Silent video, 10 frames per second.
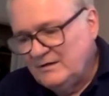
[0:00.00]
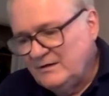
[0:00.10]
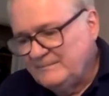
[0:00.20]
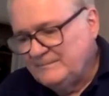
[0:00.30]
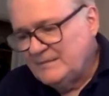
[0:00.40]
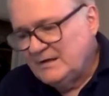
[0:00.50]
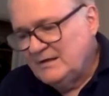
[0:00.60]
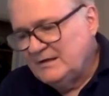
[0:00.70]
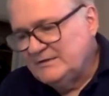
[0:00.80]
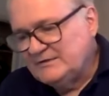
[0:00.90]
and
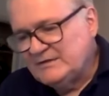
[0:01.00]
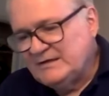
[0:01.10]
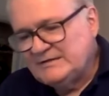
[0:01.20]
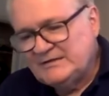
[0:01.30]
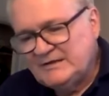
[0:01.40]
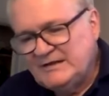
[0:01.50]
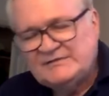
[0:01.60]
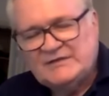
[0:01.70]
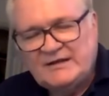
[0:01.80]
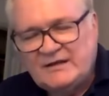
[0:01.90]
it's
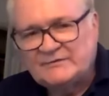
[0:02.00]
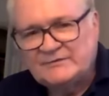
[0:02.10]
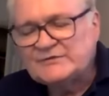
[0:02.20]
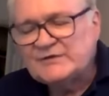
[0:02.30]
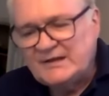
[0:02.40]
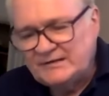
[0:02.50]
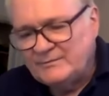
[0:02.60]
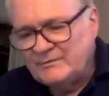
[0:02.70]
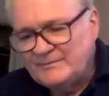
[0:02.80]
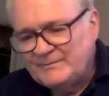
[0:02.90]
easily
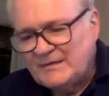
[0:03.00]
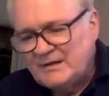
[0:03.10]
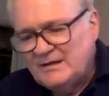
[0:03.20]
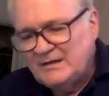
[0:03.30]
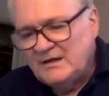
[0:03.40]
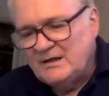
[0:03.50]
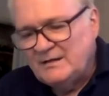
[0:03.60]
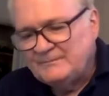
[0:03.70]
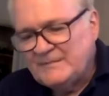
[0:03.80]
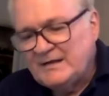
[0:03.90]
understandable.
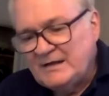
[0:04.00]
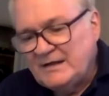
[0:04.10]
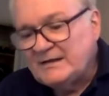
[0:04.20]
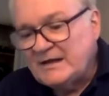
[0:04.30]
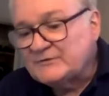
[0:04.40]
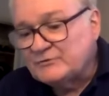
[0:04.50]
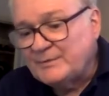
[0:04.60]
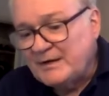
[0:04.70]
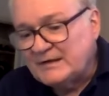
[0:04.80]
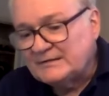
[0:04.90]
In actual
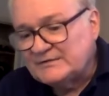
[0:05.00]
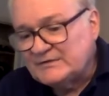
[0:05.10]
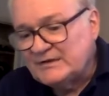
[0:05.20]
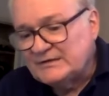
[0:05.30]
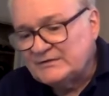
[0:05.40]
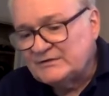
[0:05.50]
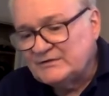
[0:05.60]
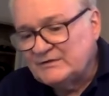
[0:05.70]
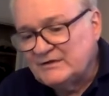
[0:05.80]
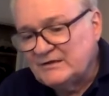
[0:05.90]
practice, it
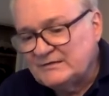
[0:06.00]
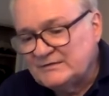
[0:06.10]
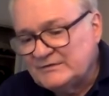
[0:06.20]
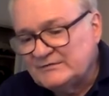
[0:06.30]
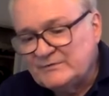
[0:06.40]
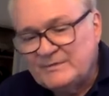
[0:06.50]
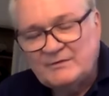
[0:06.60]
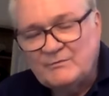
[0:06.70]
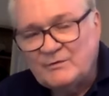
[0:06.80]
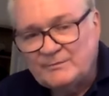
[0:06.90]
seems to be
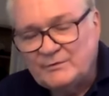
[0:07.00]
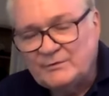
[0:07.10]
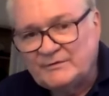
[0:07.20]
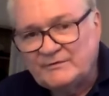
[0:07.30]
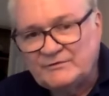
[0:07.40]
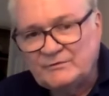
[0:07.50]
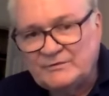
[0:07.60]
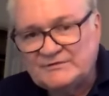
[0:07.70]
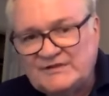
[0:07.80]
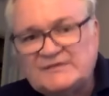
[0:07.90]
the more important of the
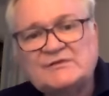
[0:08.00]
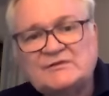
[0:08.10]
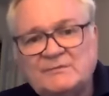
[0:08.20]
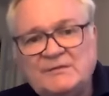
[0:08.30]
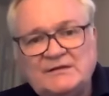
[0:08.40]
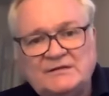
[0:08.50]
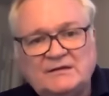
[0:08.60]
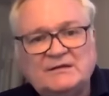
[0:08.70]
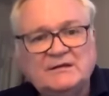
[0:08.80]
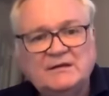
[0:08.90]
two. It's easy to meet
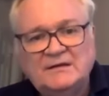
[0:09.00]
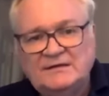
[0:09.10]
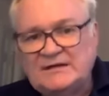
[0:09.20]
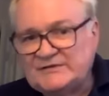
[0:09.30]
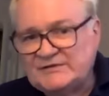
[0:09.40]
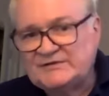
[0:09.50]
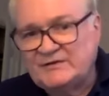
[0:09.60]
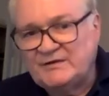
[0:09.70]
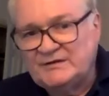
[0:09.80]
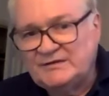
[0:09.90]
the
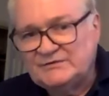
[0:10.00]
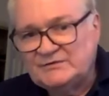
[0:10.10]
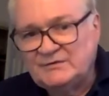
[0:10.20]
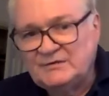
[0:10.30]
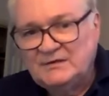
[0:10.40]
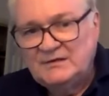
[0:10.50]
necessary condition,